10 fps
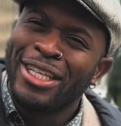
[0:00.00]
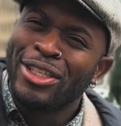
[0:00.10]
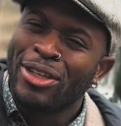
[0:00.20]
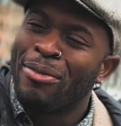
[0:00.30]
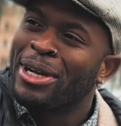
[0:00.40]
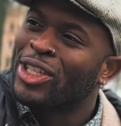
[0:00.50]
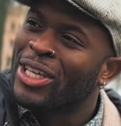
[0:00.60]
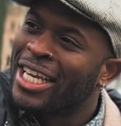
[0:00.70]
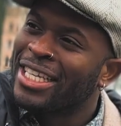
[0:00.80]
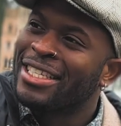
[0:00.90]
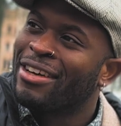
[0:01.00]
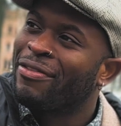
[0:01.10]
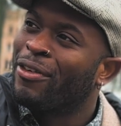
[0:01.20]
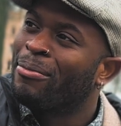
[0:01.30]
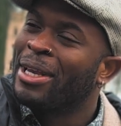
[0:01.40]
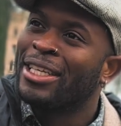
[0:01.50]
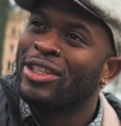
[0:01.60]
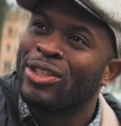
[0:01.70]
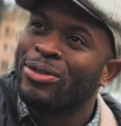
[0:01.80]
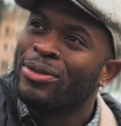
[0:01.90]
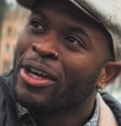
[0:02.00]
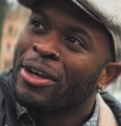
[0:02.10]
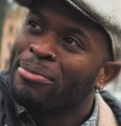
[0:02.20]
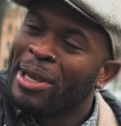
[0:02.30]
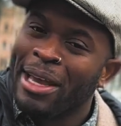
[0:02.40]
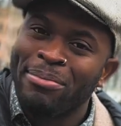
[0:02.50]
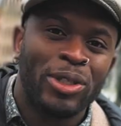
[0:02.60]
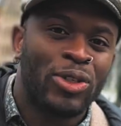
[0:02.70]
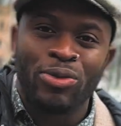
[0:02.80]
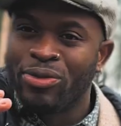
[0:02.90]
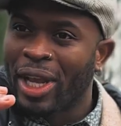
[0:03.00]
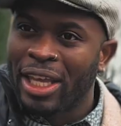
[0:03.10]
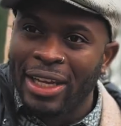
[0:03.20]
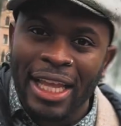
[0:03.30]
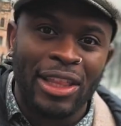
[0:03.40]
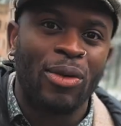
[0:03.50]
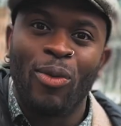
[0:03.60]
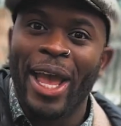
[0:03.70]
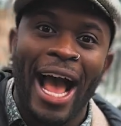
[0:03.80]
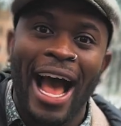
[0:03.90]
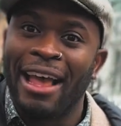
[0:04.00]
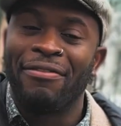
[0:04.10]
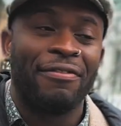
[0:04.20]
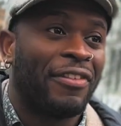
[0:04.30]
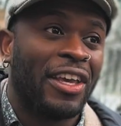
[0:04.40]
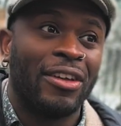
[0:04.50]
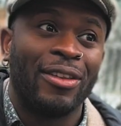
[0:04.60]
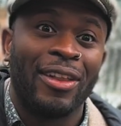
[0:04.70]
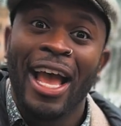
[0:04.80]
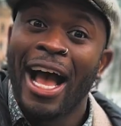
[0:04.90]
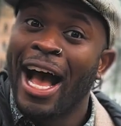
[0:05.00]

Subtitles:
so much easier for me to be able to regulate the way I feel.